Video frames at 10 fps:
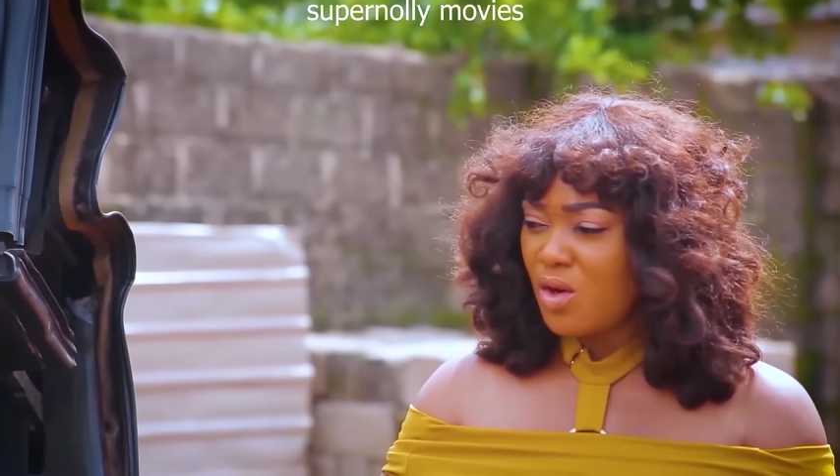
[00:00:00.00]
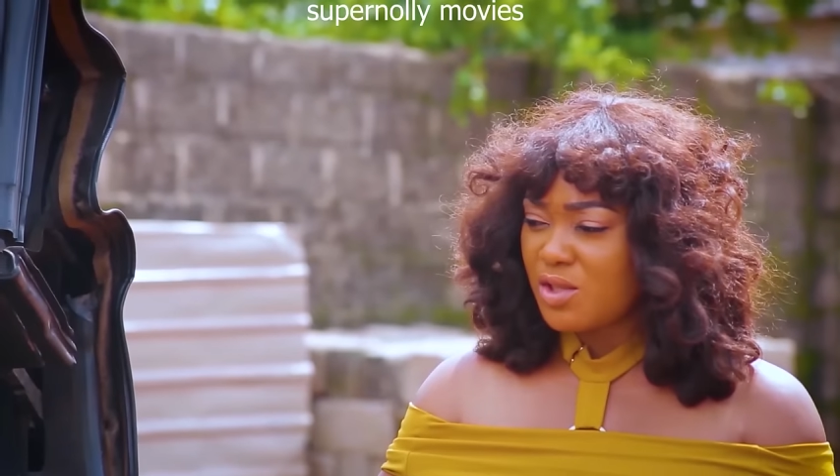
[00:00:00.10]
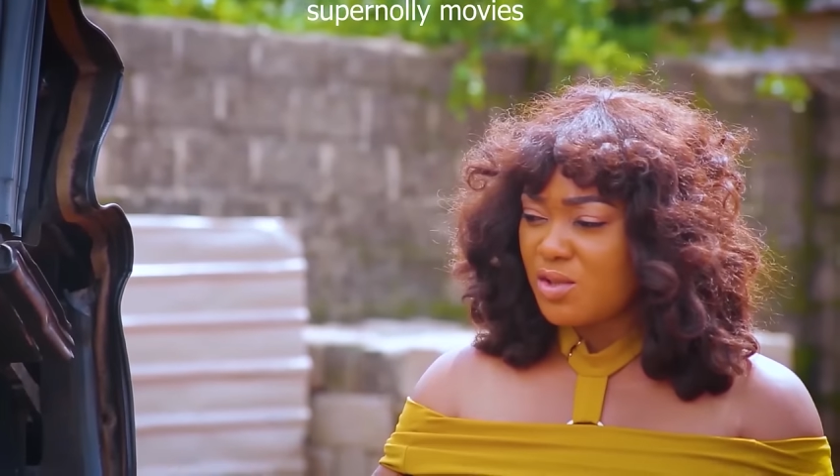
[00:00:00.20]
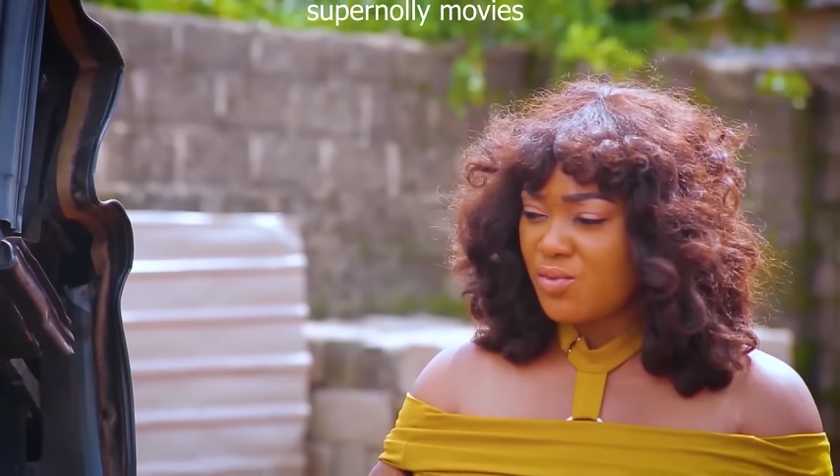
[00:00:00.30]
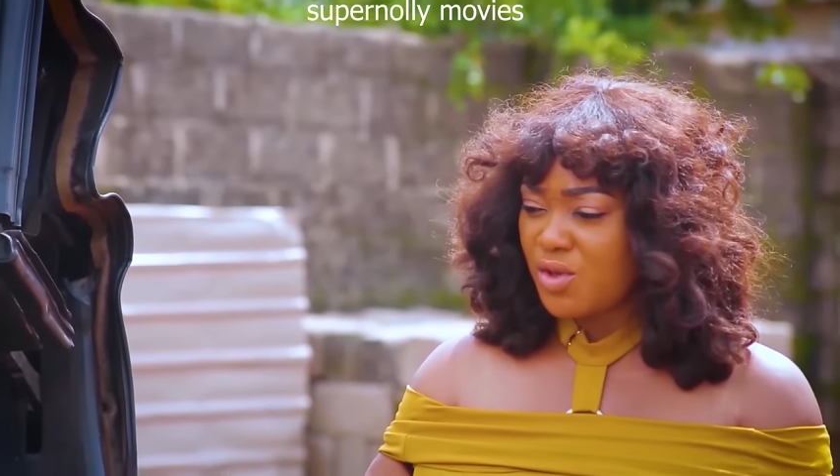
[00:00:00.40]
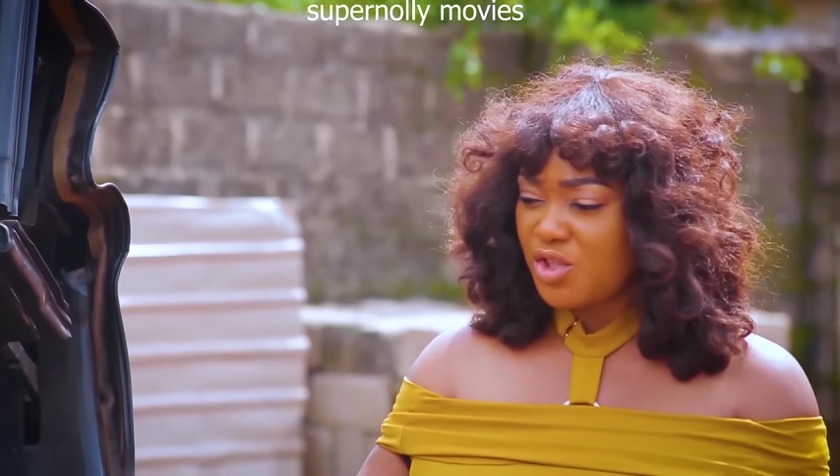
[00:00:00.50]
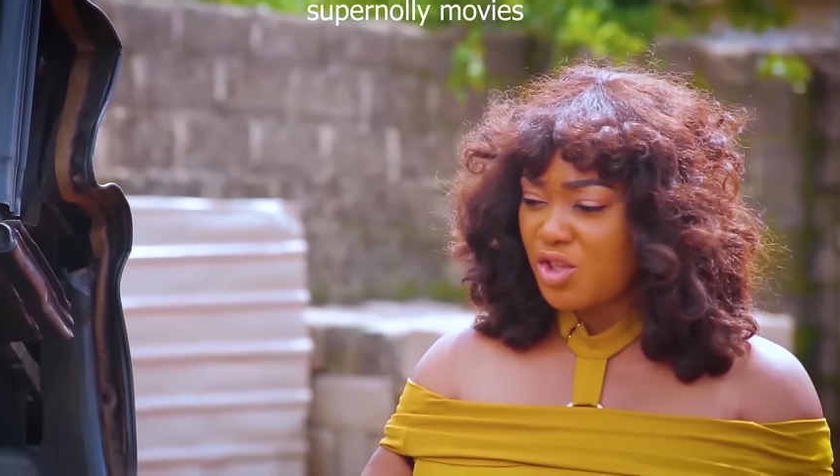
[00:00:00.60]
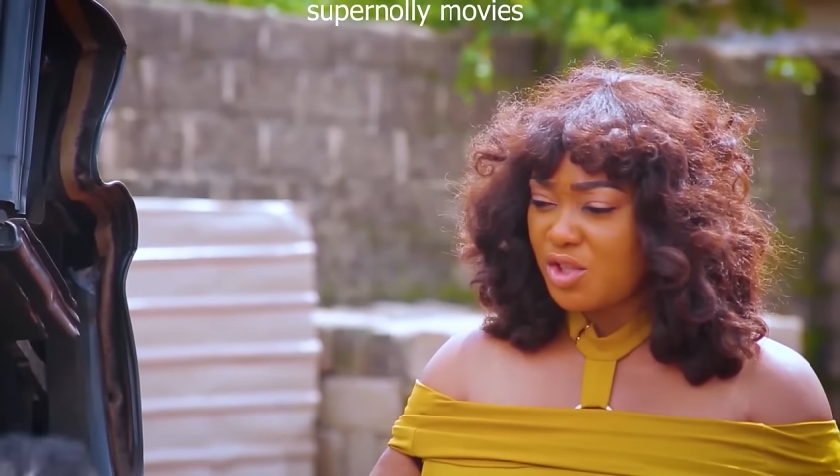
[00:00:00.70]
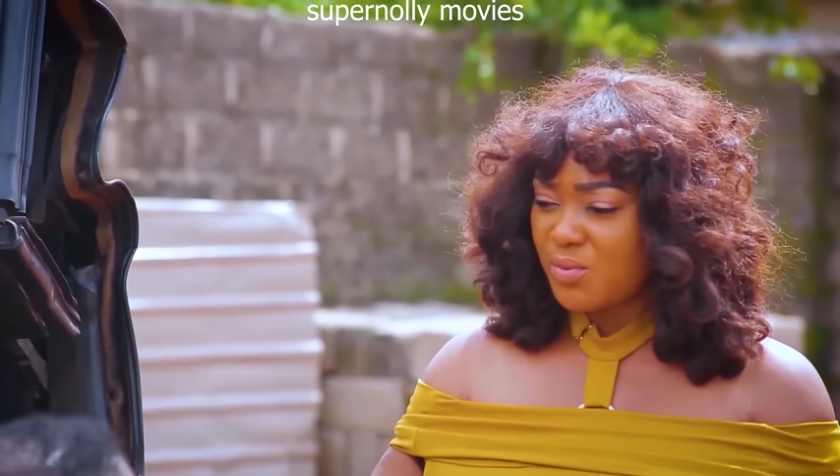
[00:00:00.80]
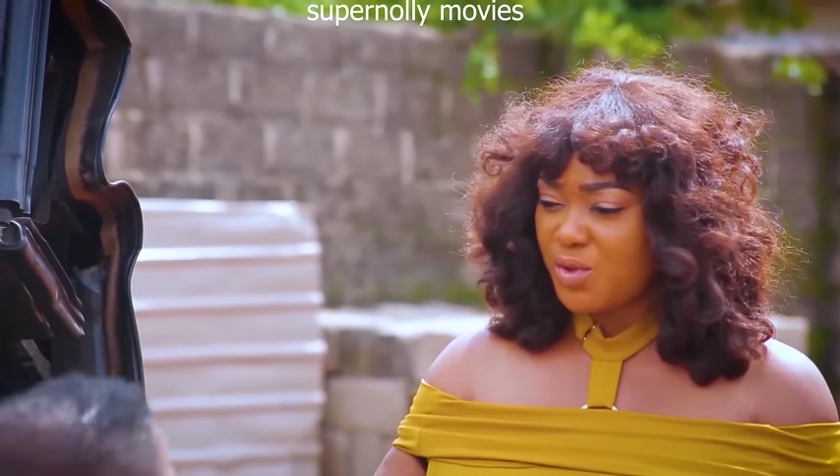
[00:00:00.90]
What is the
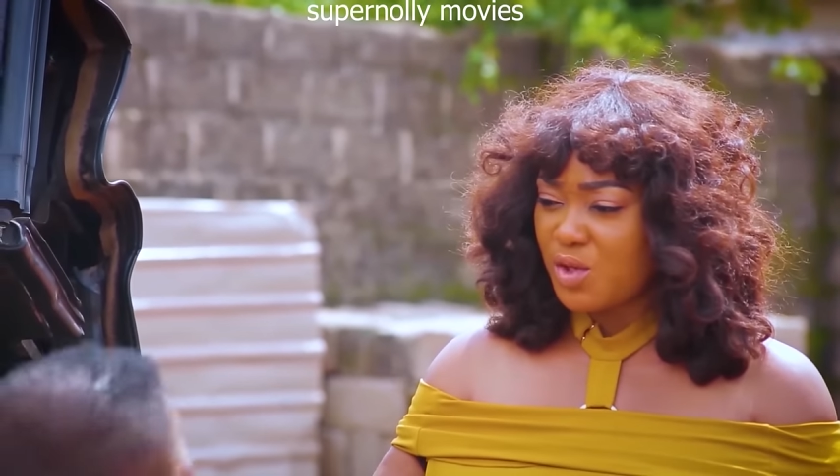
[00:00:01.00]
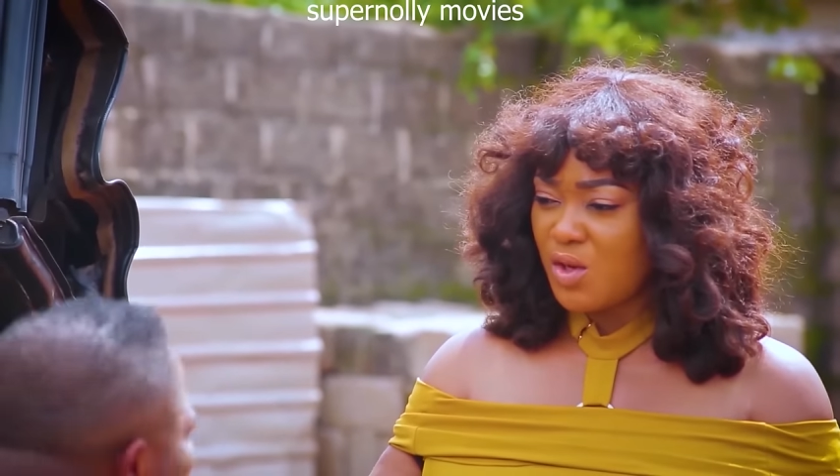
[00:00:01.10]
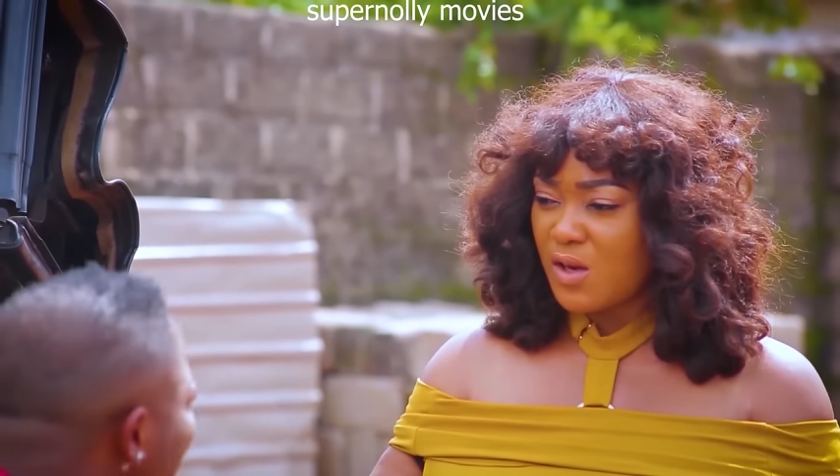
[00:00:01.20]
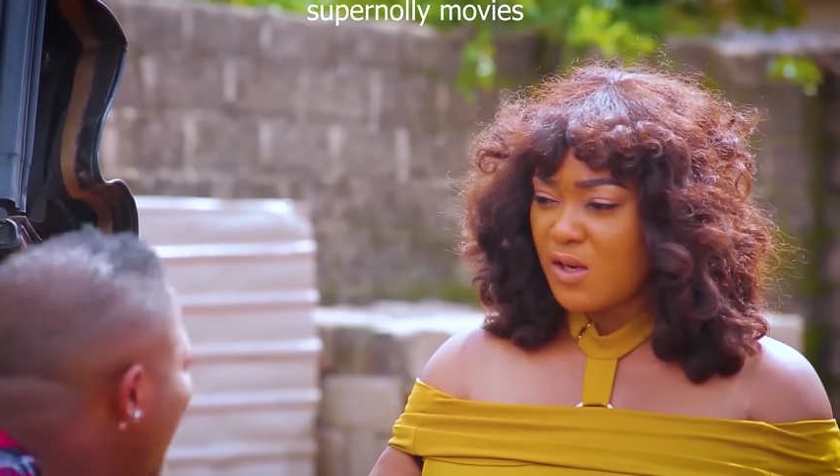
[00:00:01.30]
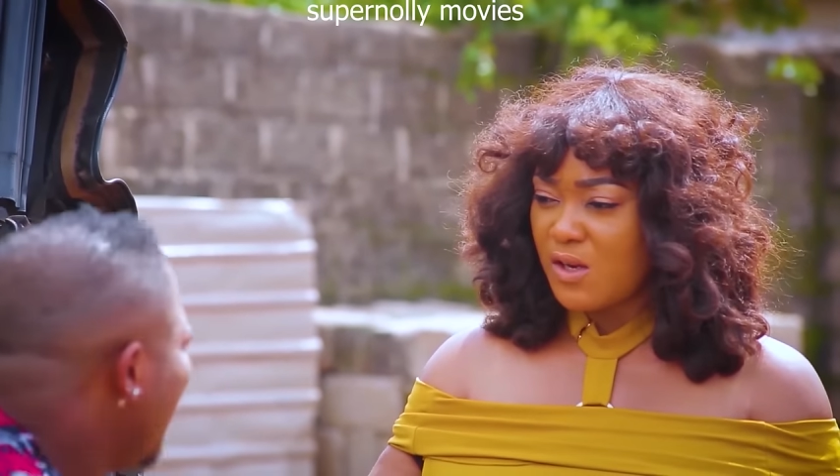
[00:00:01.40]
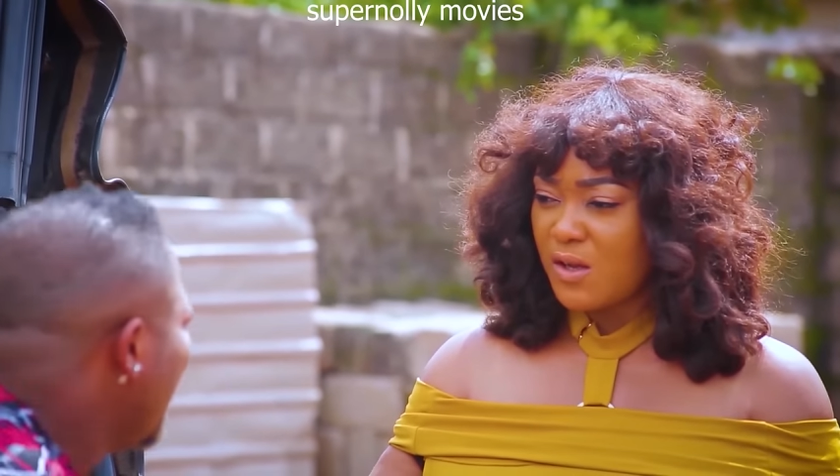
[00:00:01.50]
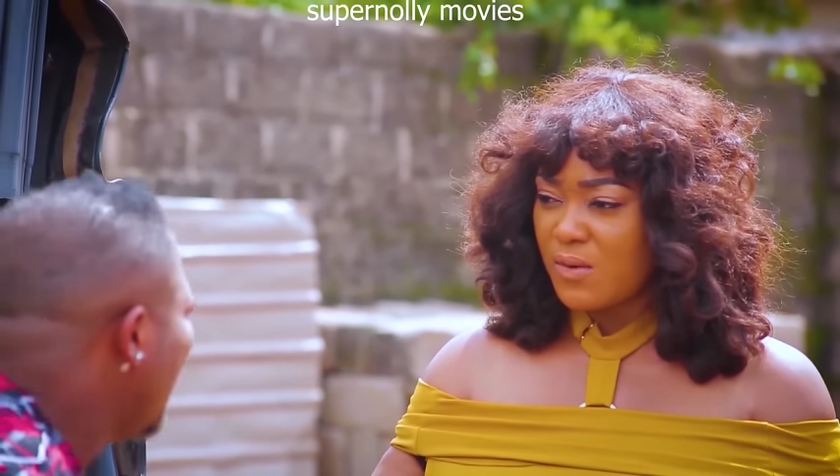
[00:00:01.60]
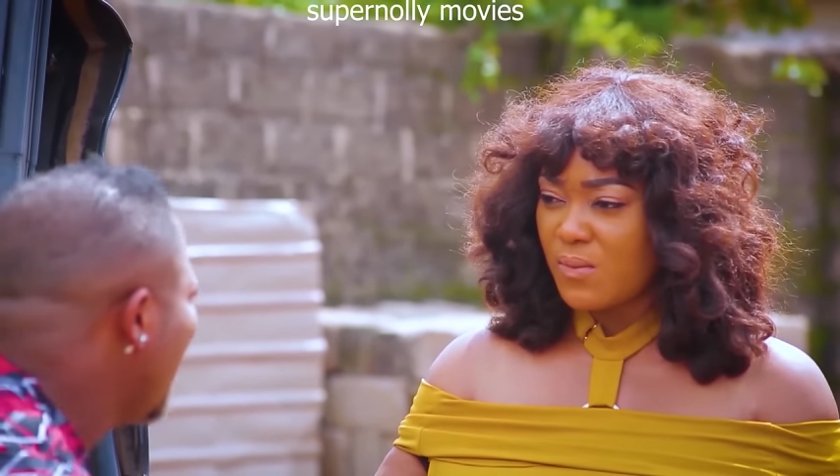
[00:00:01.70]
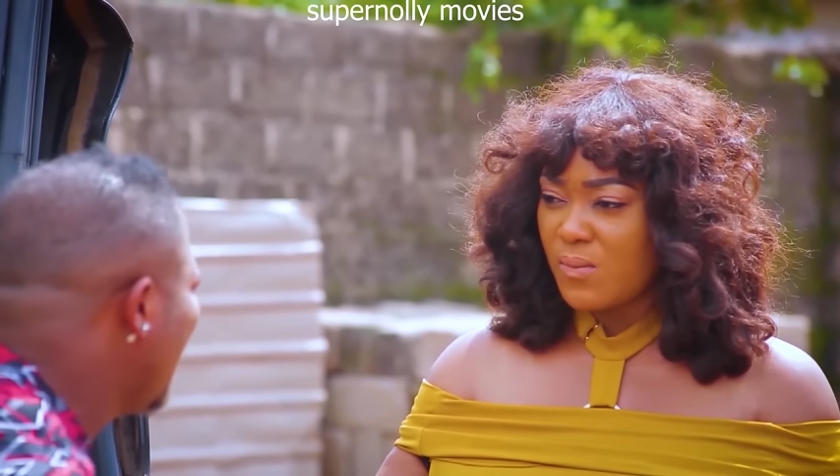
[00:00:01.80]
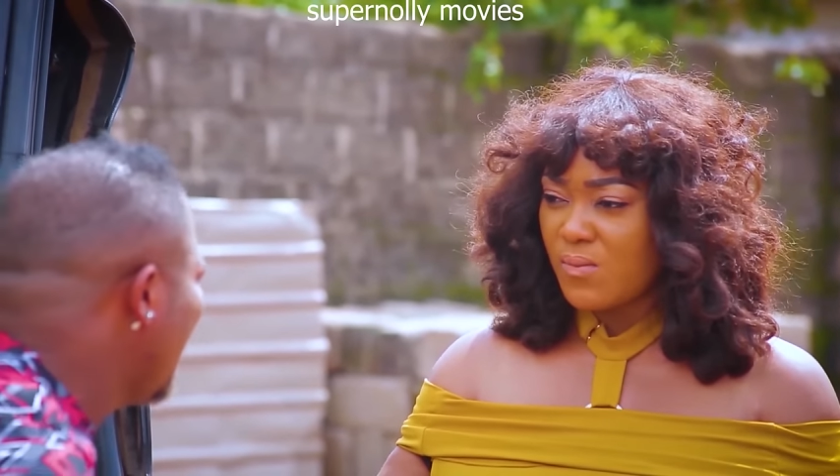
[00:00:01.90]
relationship between you and
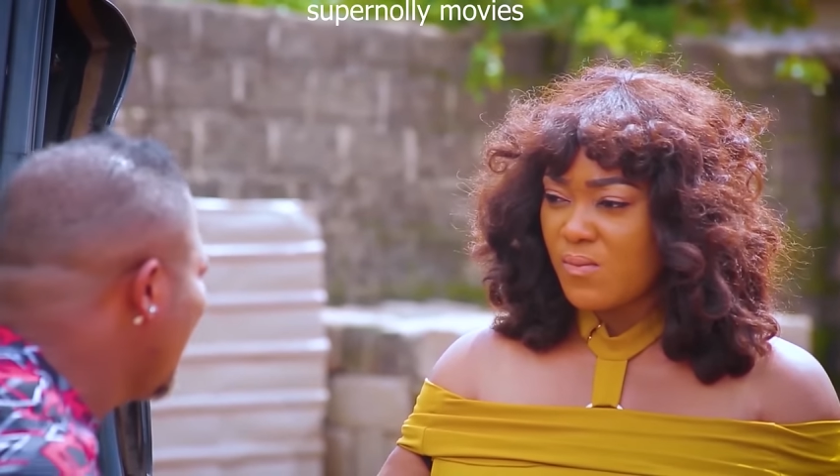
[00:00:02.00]
Lillian?